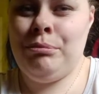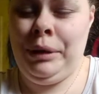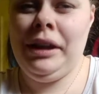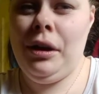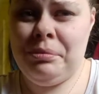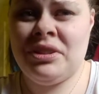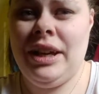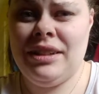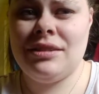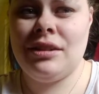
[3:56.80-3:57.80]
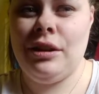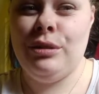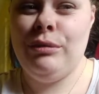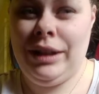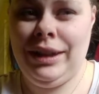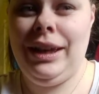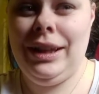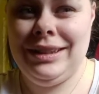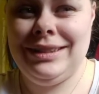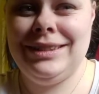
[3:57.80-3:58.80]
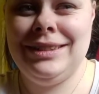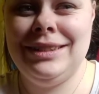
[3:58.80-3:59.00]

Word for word: Pick up Tesco again.